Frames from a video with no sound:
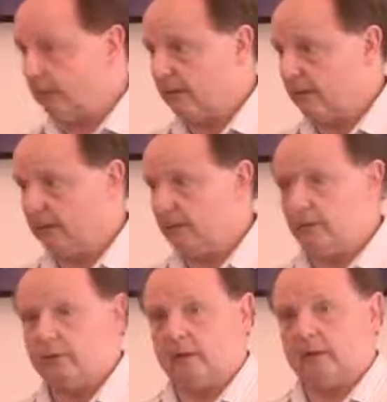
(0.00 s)
and things like
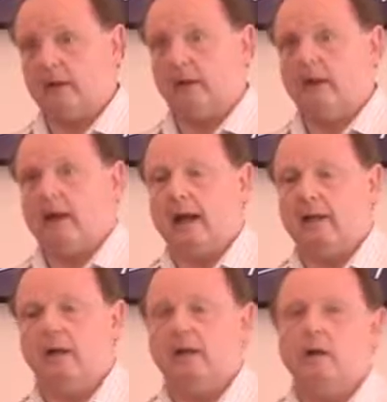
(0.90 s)
this, and,
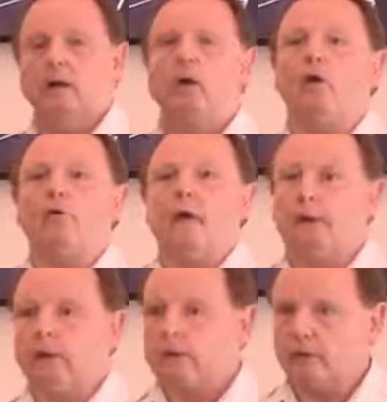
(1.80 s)
and
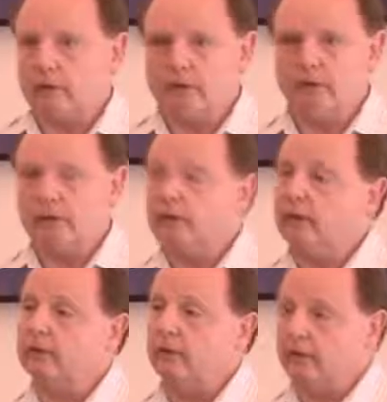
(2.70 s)
conflict resolution and
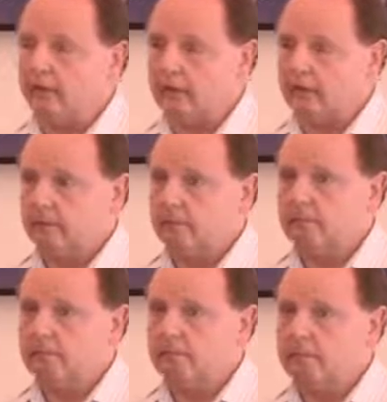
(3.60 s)
things like this.
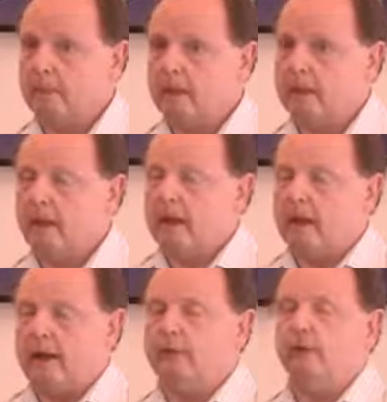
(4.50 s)

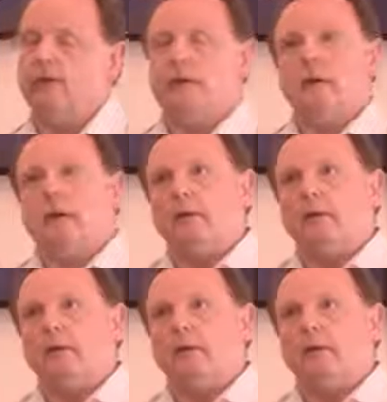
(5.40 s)
And so